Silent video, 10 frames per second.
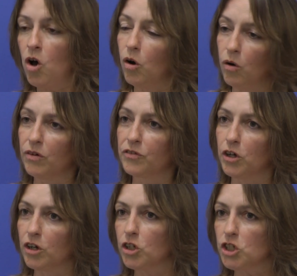or have
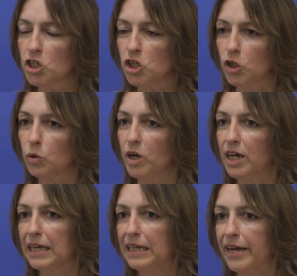gone on to
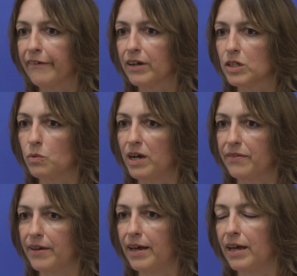work in areas where
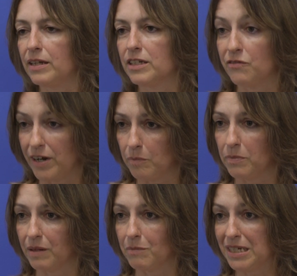they're
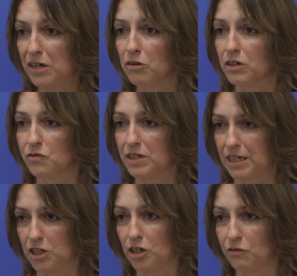developing materials for
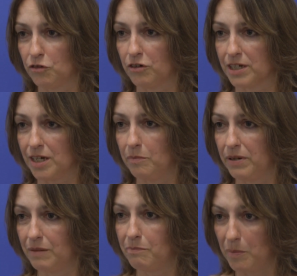teaching, for
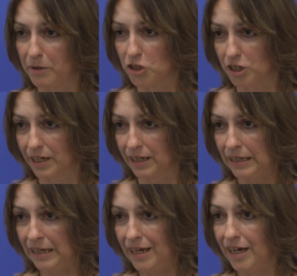example, in publishing.
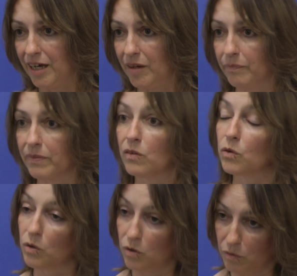
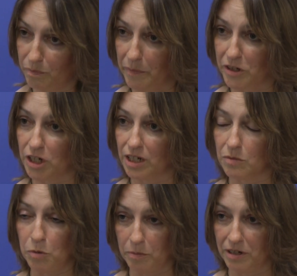Publishing
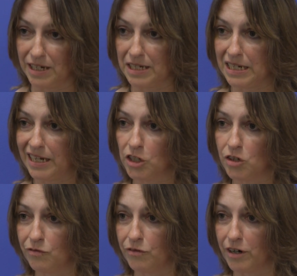is a popular
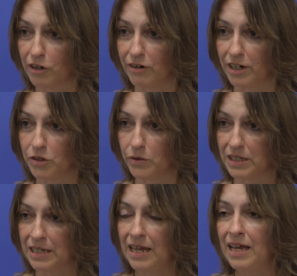destination for our
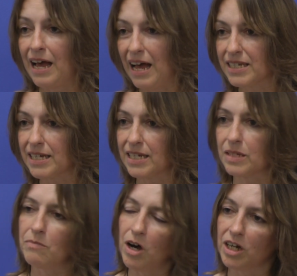graduates, as
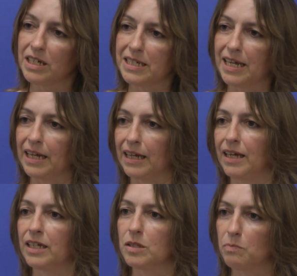is marketing
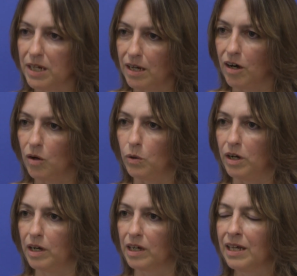and PR
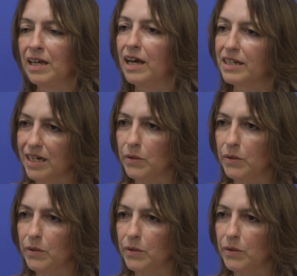work, and